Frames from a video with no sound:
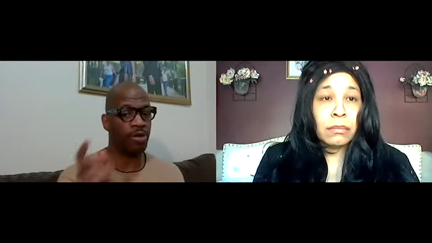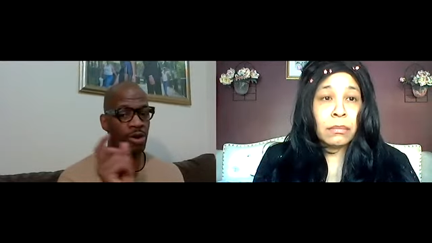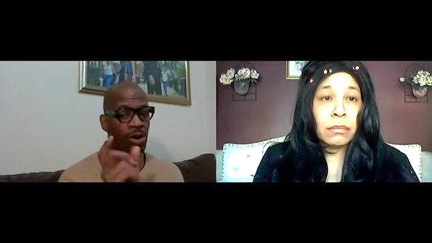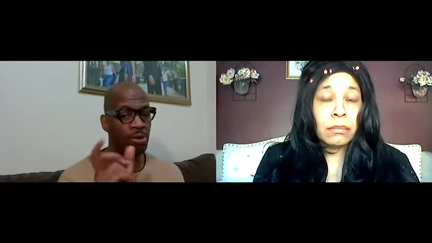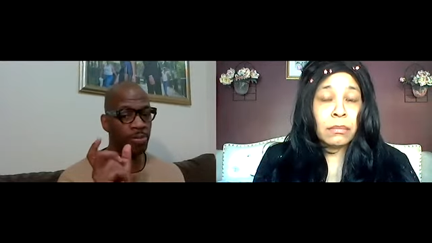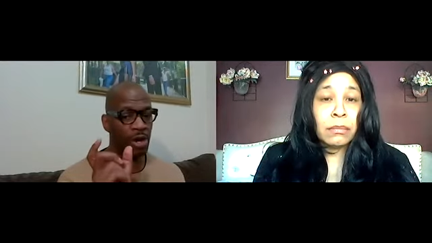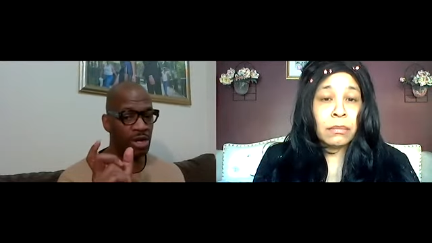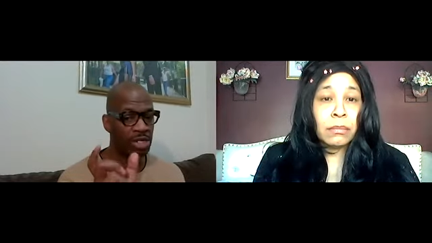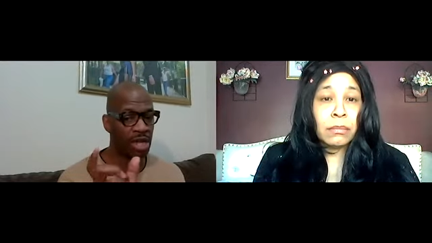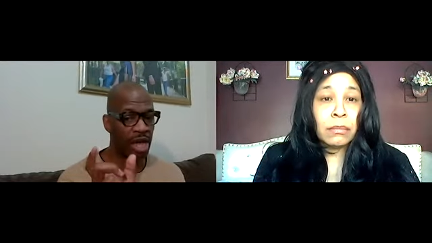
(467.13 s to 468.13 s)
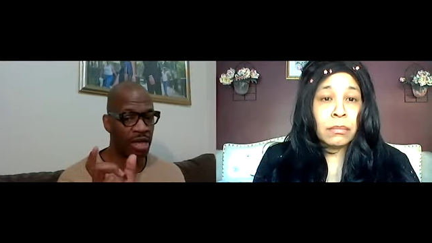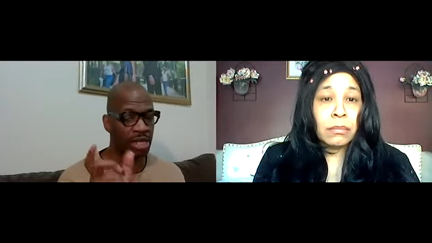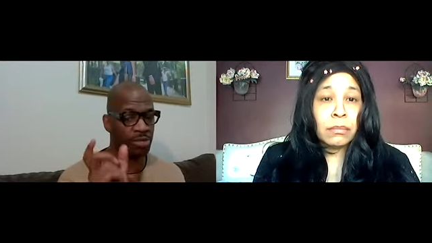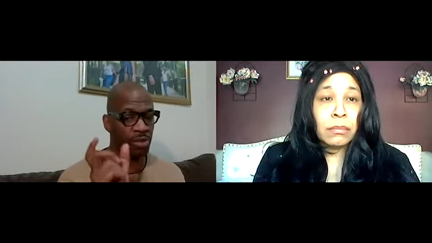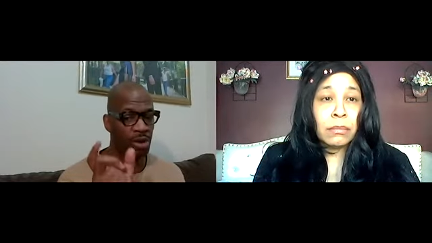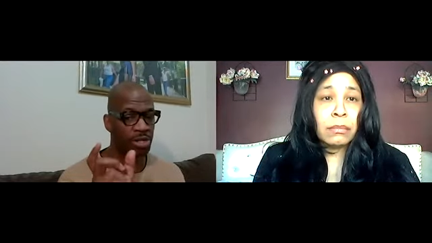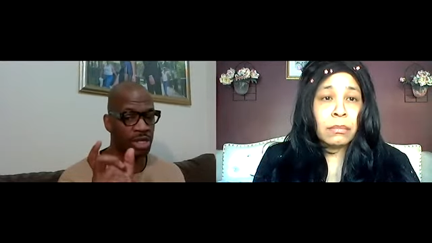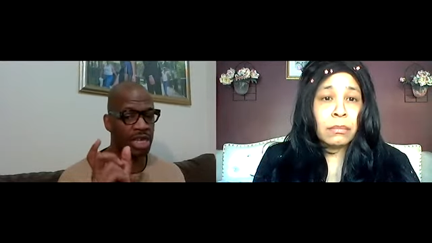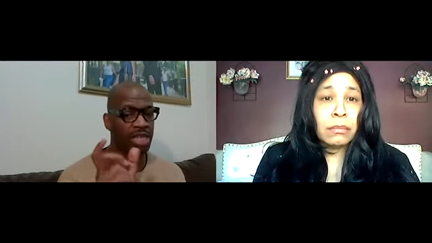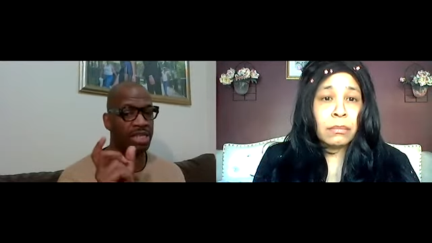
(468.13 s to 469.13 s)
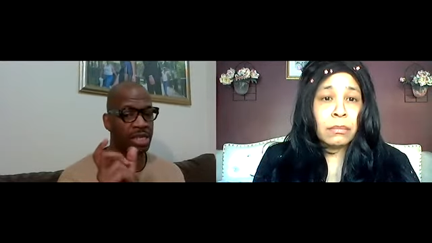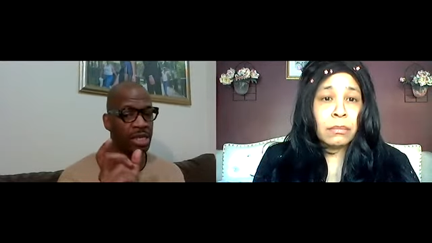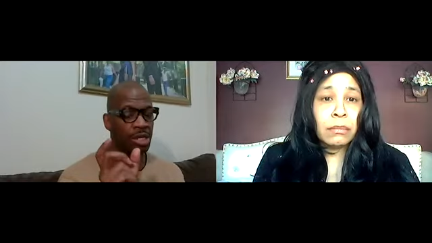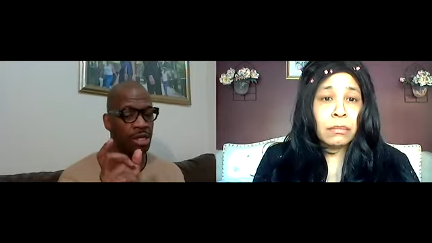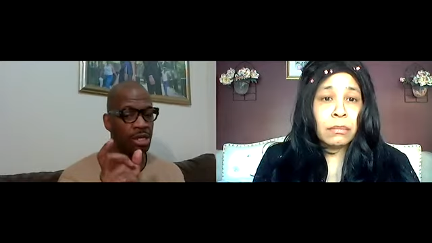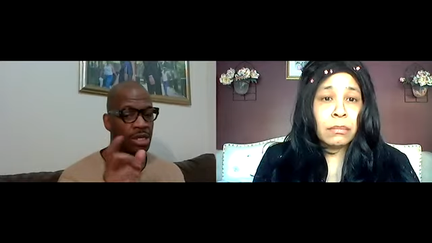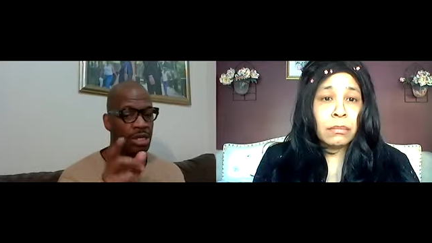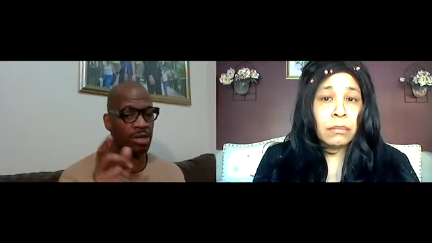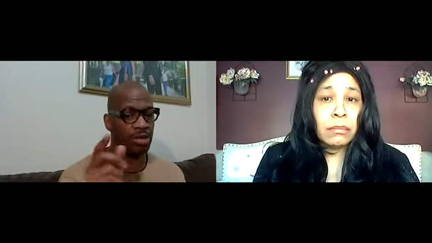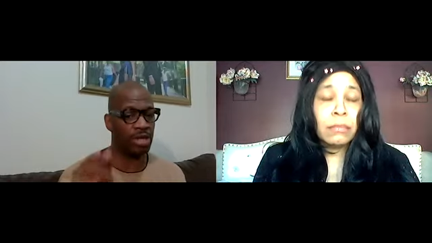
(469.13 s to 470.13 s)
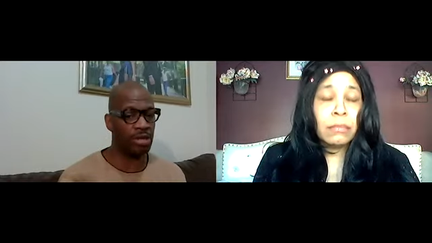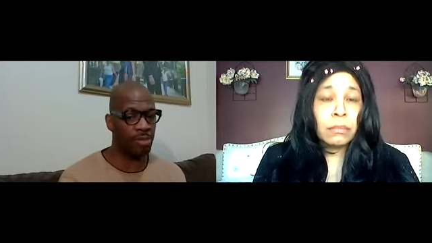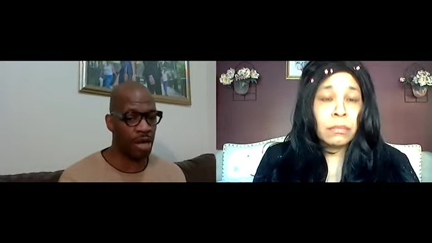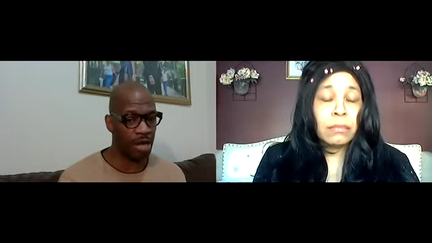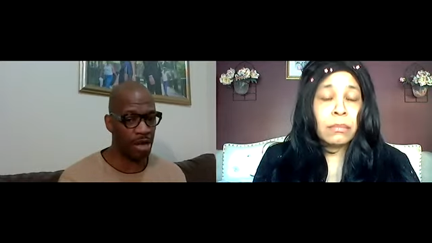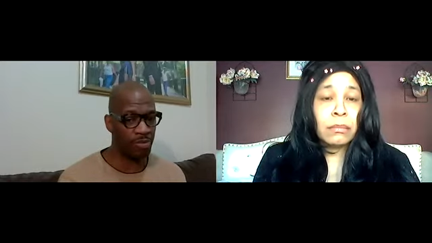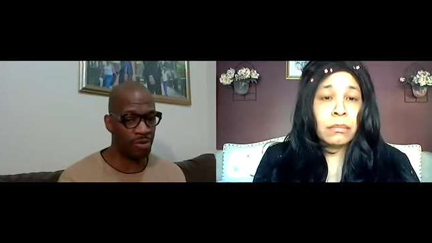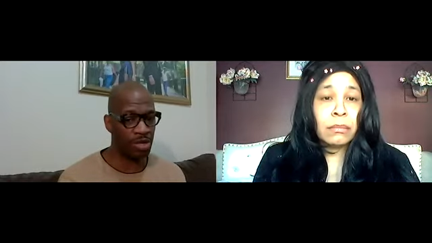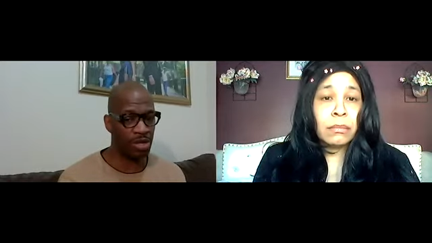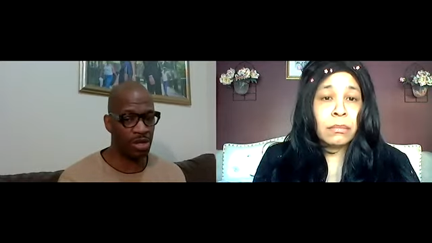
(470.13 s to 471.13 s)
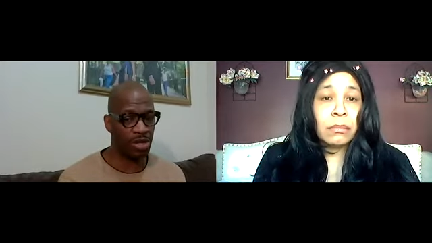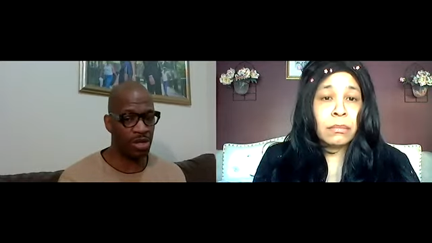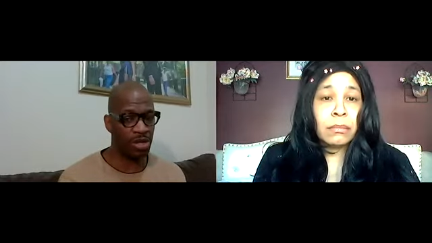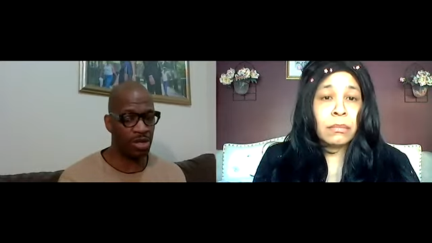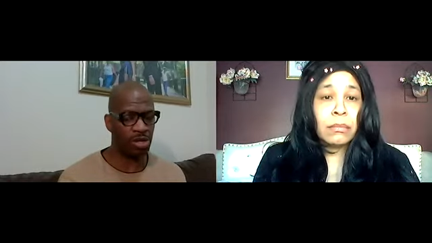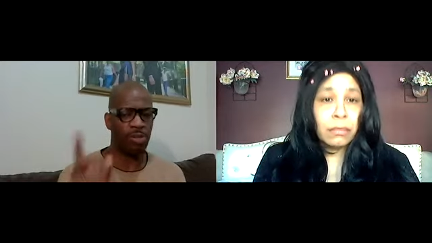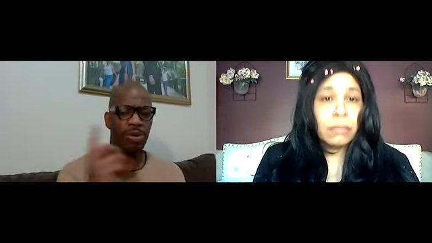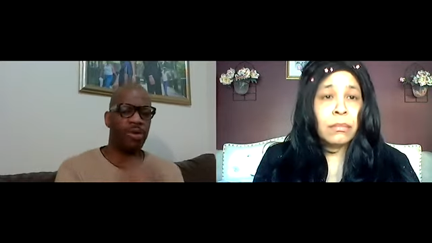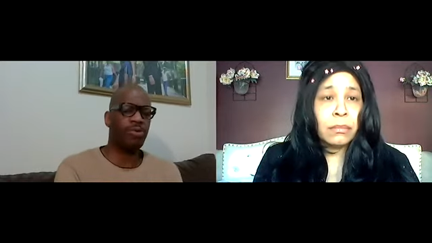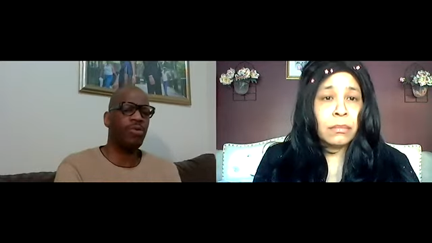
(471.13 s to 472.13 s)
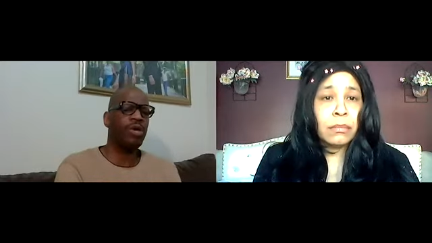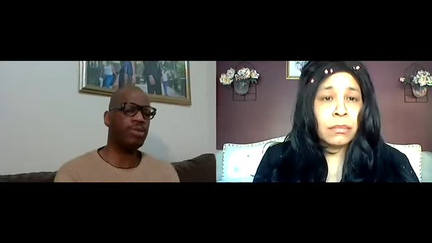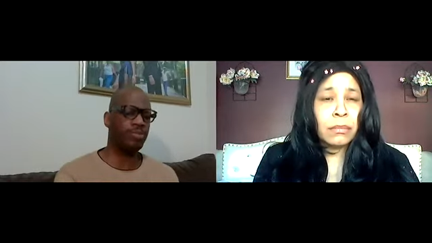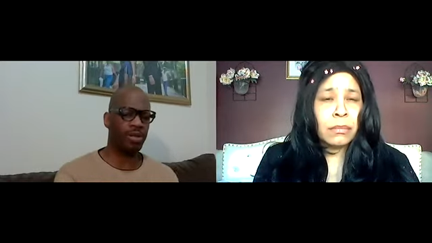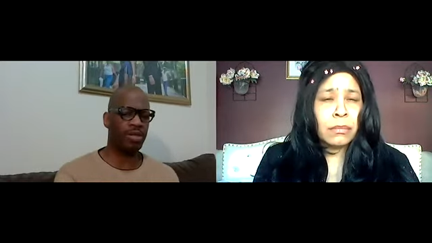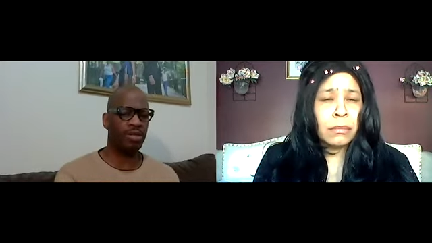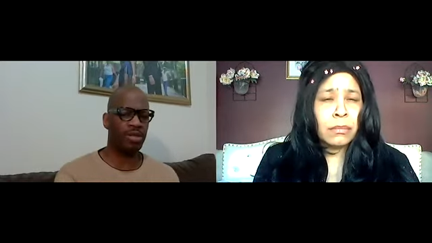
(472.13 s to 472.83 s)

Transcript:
Speaker 1: her mugshot is March 18th in Montgomery. So I'm like, well, wait a minute.